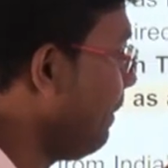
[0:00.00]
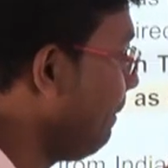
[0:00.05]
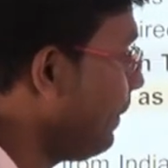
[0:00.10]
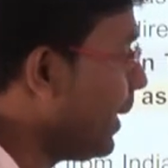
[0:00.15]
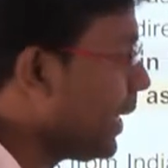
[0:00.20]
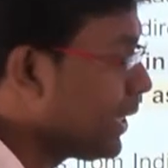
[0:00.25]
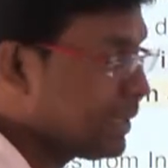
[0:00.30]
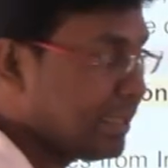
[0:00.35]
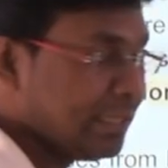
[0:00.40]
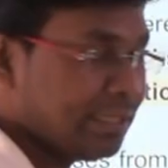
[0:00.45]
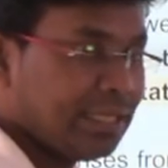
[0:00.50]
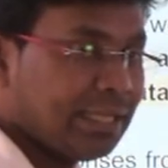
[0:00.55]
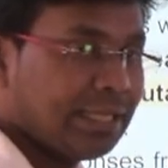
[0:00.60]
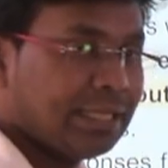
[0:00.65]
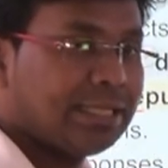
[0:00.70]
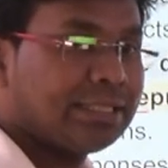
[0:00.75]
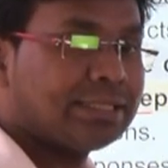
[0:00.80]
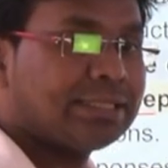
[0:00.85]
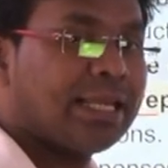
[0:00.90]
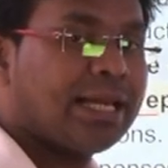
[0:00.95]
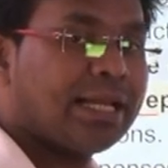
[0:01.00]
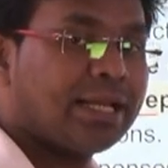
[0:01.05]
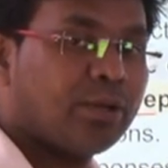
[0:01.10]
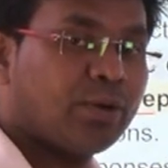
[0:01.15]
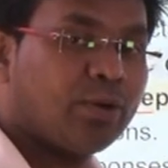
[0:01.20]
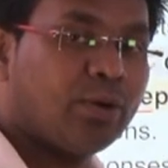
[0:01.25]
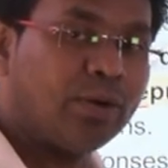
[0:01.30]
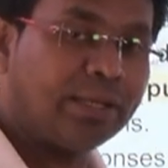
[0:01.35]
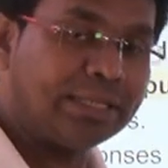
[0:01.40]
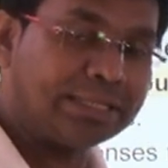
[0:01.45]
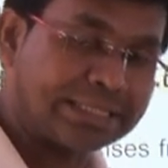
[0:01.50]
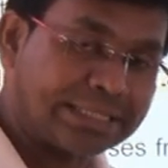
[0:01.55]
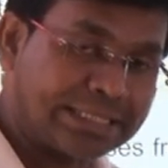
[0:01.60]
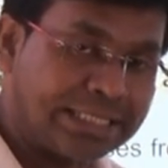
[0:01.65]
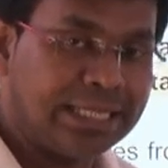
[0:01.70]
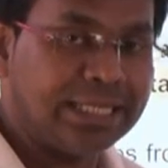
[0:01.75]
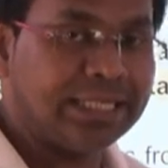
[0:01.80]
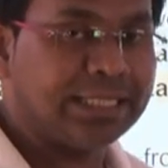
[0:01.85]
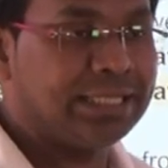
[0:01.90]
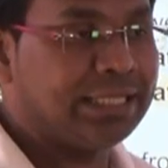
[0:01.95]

But the thing is, like, you know, still